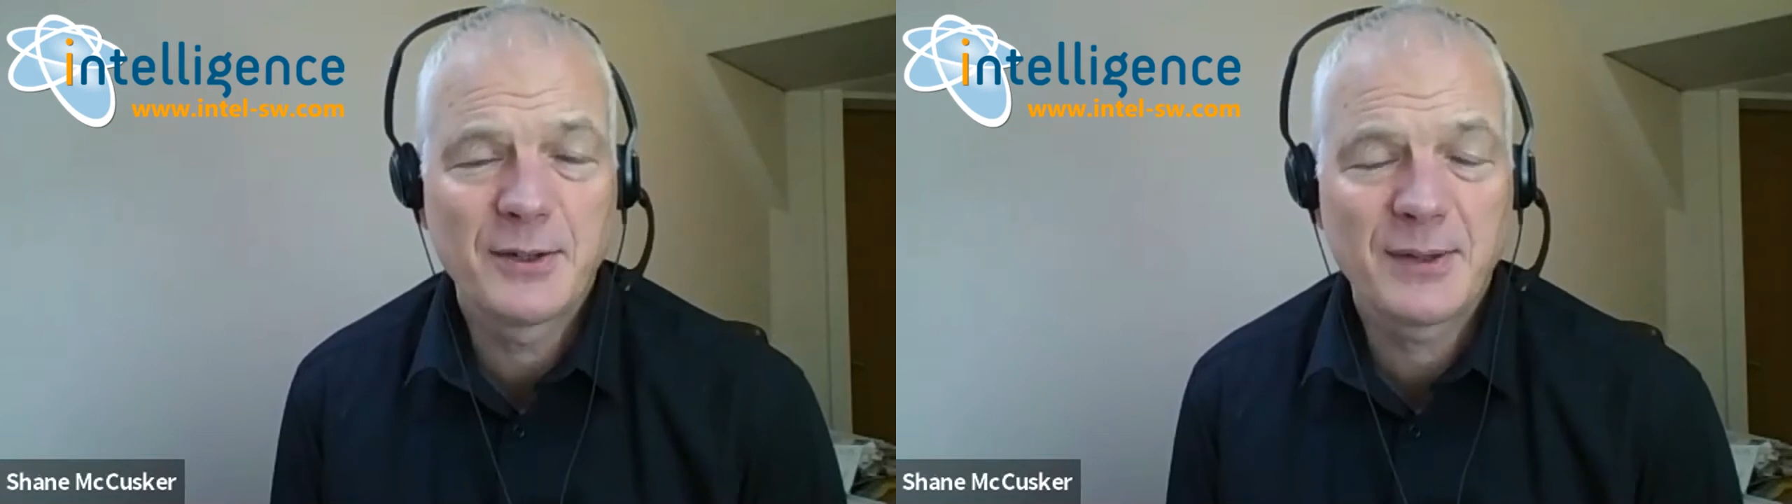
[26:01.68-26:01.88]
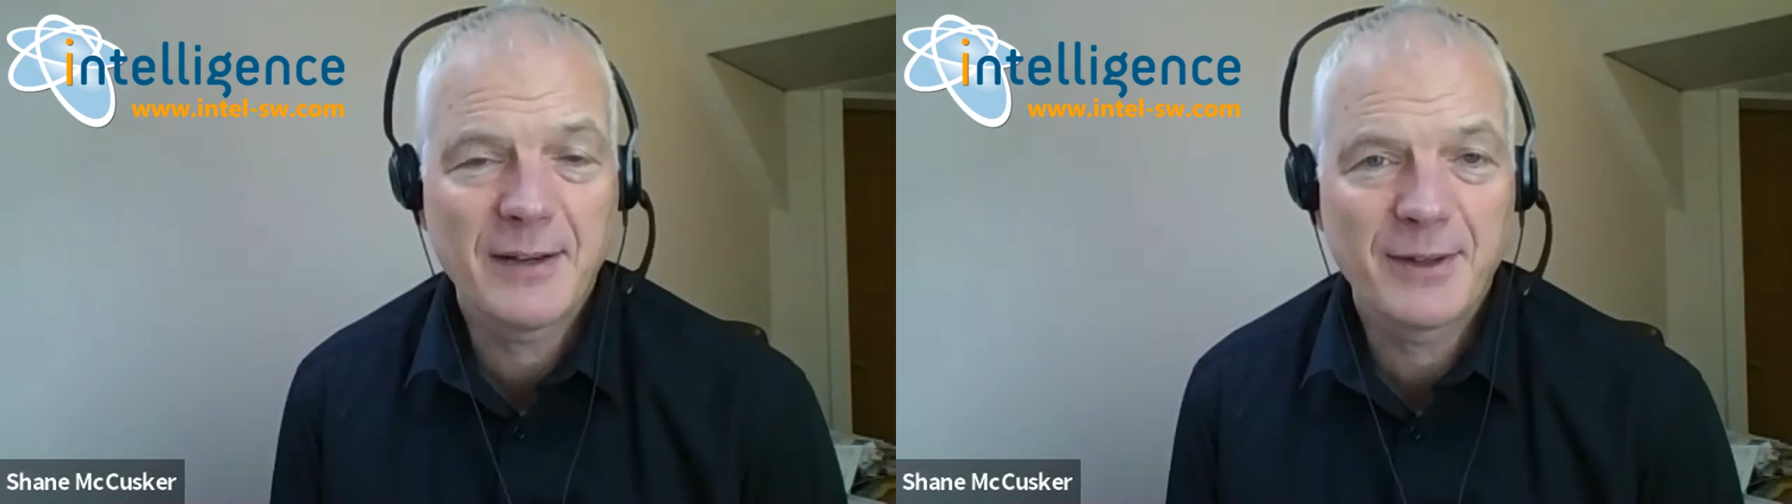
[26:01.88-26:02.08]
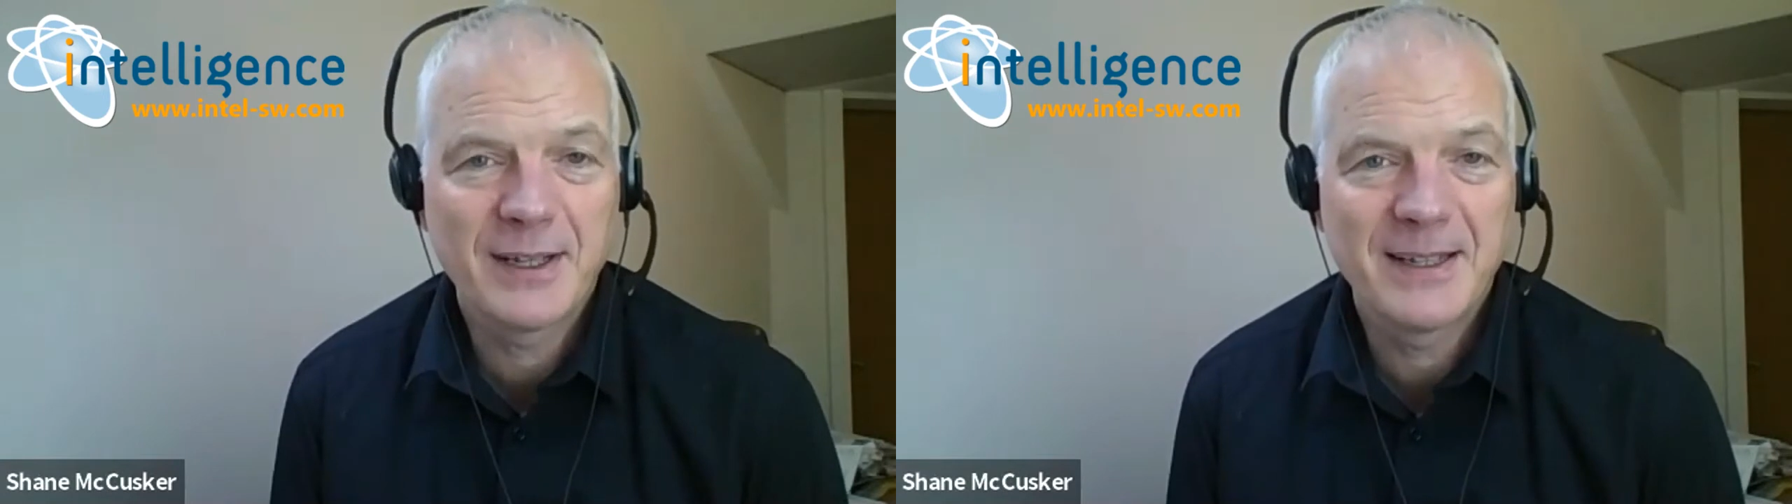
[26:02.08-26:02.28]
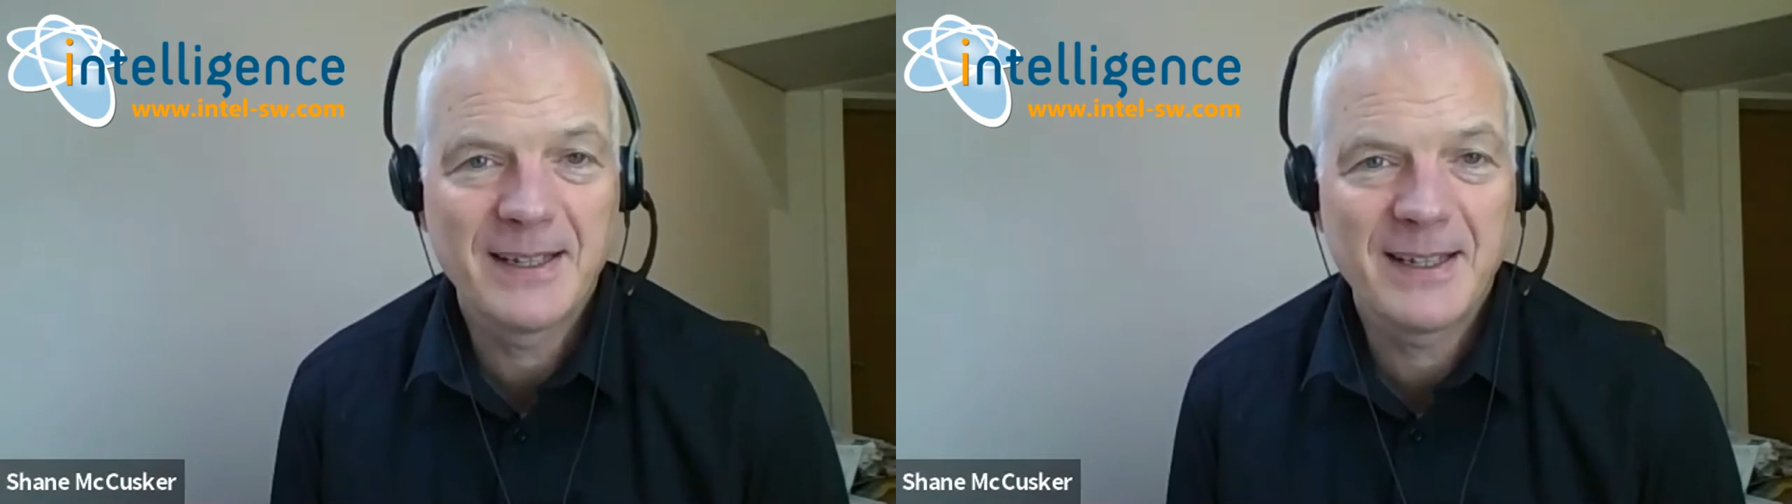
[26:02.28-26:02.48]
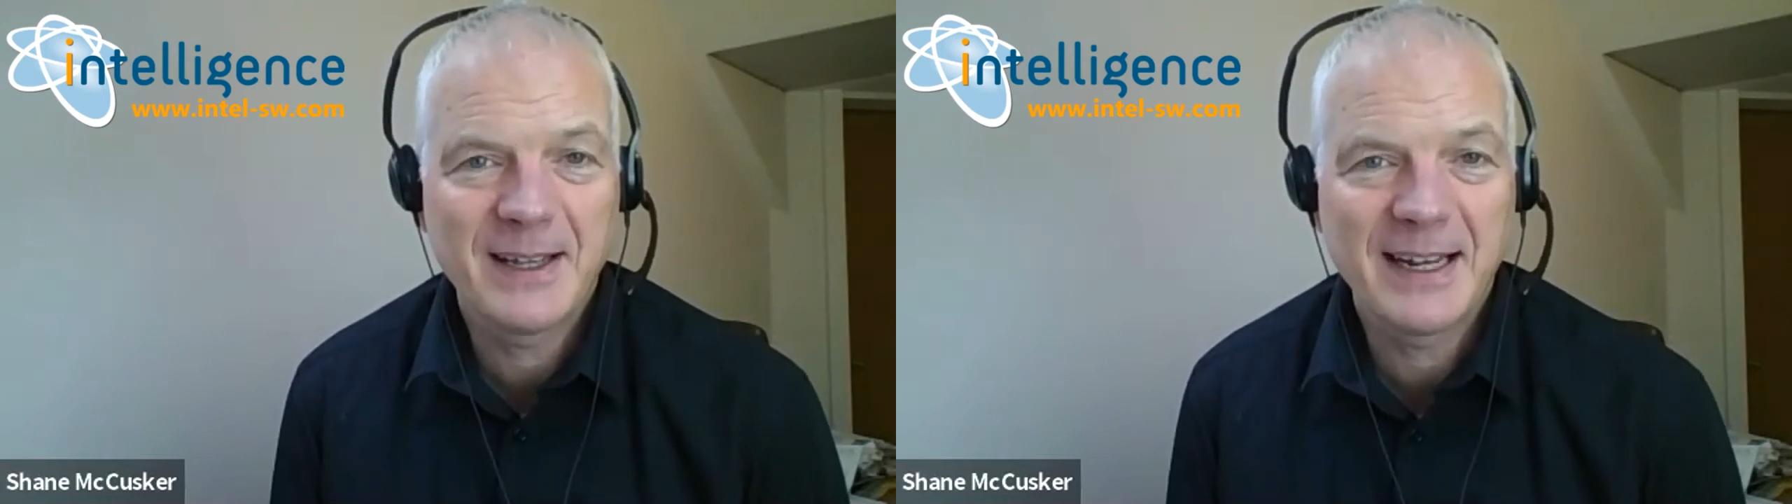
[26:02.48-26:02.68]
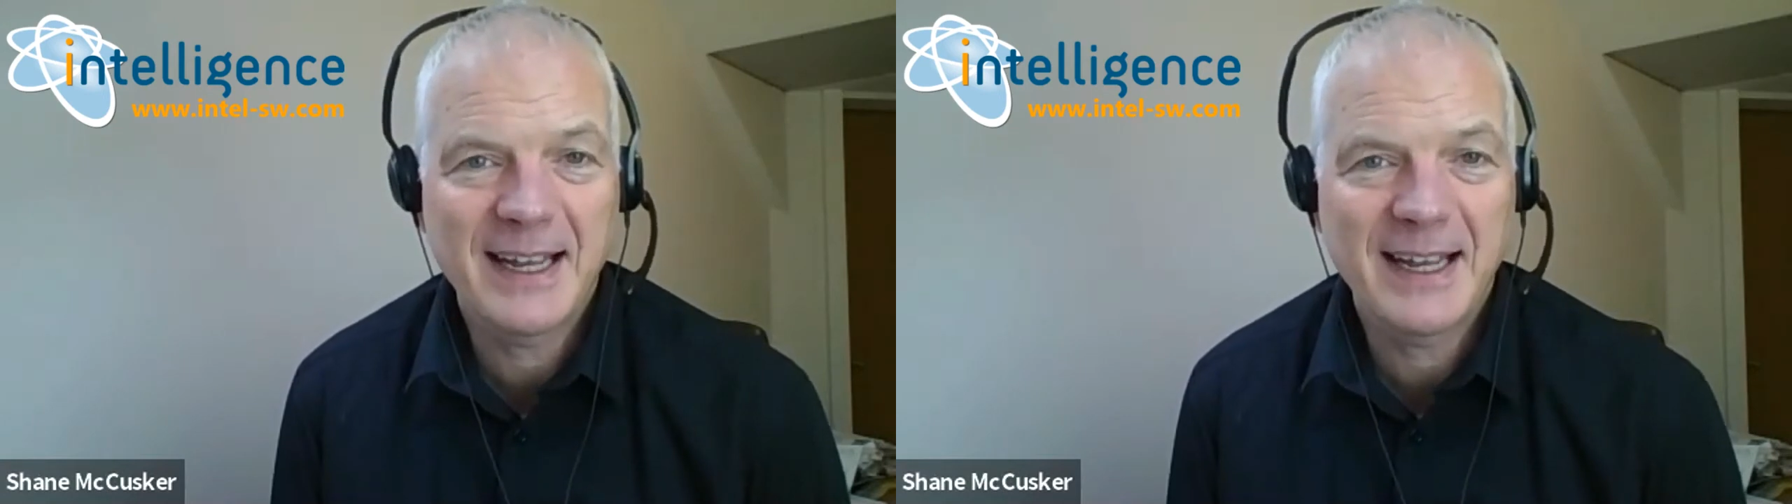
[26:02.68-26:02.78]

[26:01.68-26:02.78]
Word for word: don't have a an